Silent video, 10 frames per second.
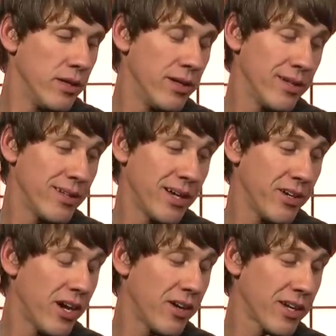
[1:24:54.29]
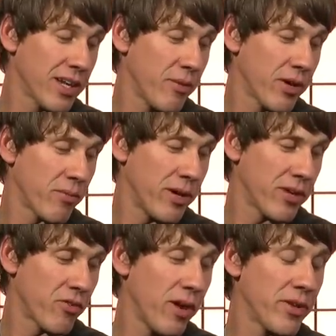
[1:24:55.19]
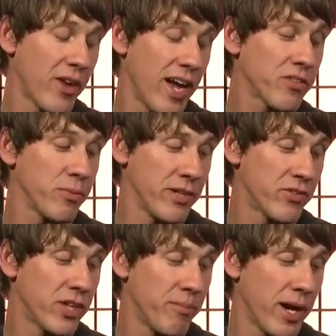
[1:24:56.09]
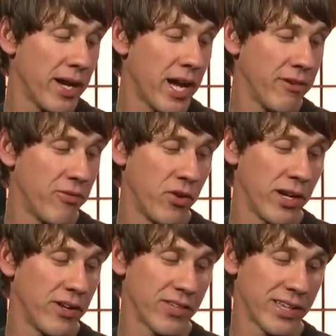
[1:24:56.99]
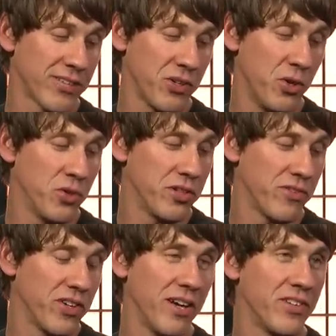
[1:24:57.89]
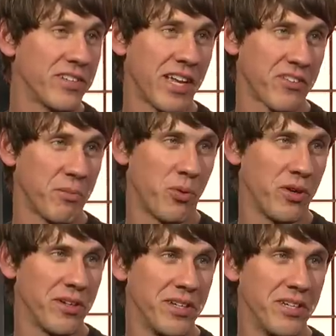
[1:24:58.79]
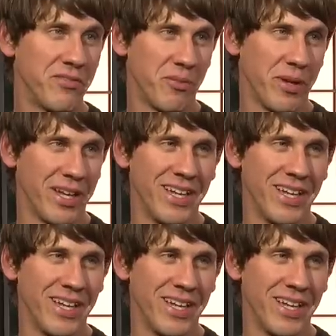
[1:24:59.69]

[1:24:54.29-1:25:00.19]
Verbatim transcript: I don't know how I'm going to get my my grandmother asked me should I buy an iPhone, and I was like, that's a whole different level of tech support for me.